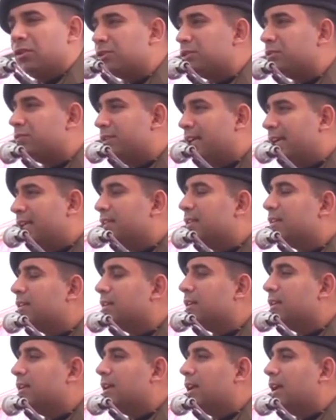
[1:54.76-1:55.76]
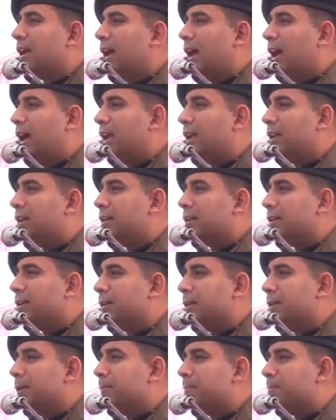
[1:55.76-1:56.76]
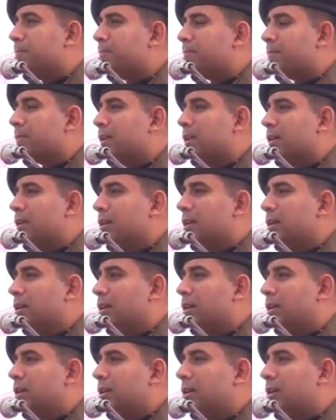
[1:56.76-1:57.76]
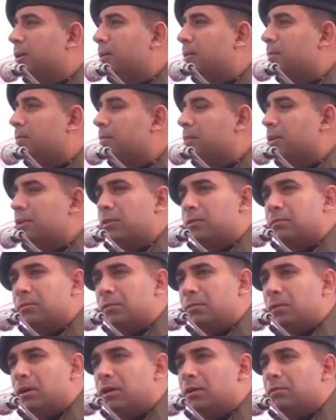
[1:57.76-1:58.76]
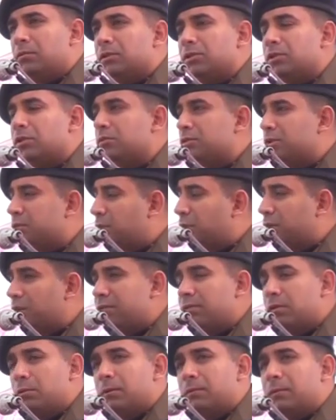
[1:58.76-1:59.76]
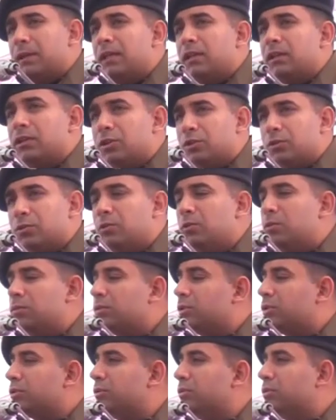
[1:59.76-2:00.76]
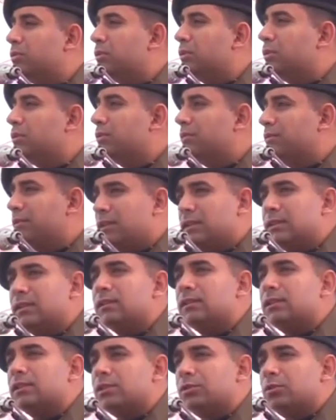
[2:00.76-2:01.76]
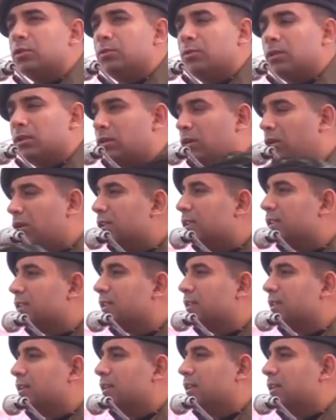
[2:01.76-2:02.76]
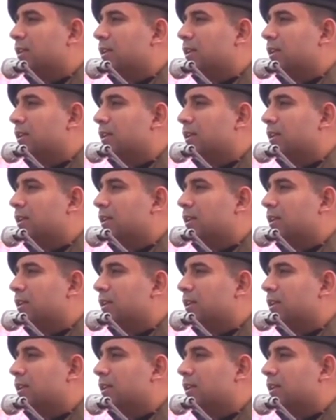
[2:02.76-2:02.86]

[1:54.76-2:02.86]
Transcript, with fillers: jaws of death and uh, uh, you know, so, so whatever we can do to further this noble cause